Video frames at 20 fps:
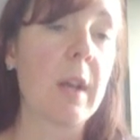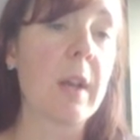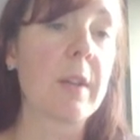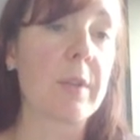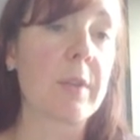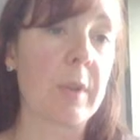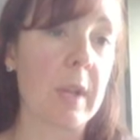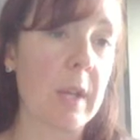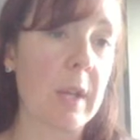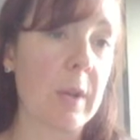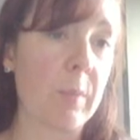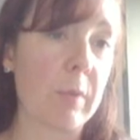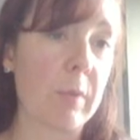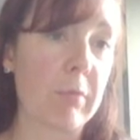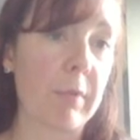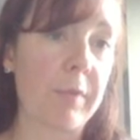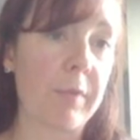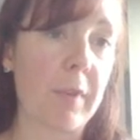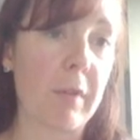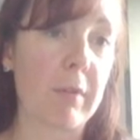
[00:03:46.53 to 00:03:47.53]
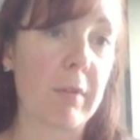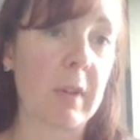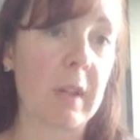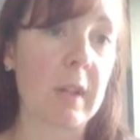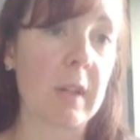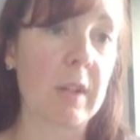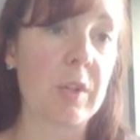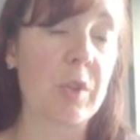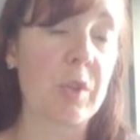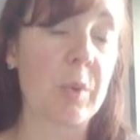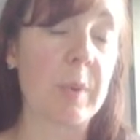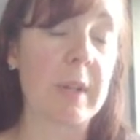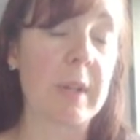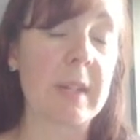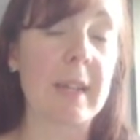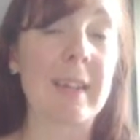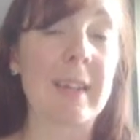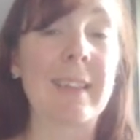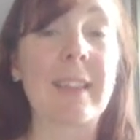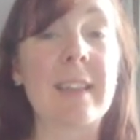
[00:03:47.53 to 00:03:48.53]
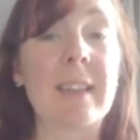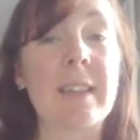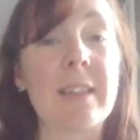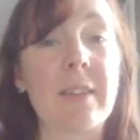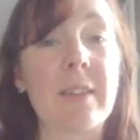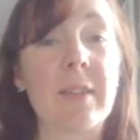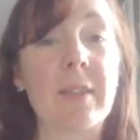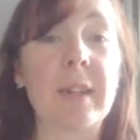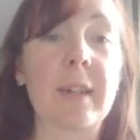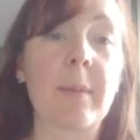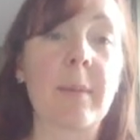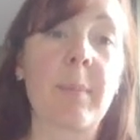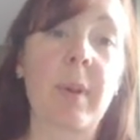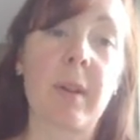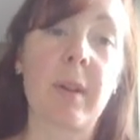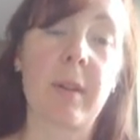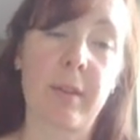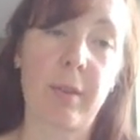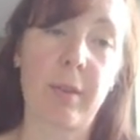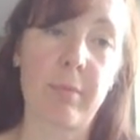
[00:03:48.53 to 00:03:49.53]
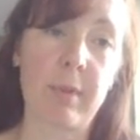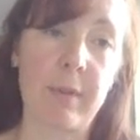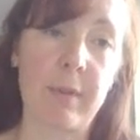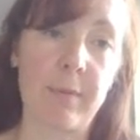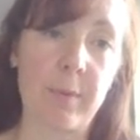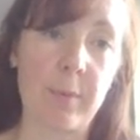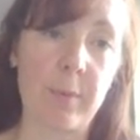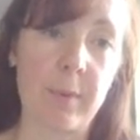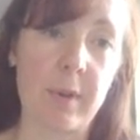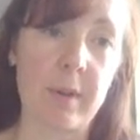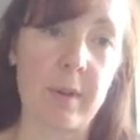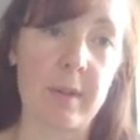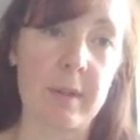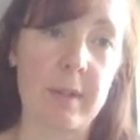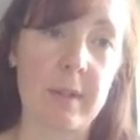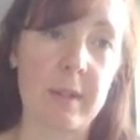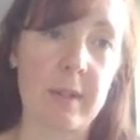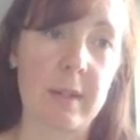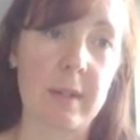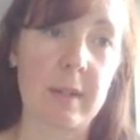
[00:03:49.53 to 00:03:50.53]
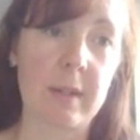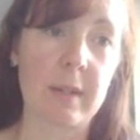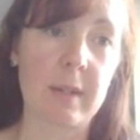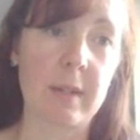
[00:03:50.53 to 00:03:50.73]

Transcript: So here we're referring to it as the 9+3 forecast.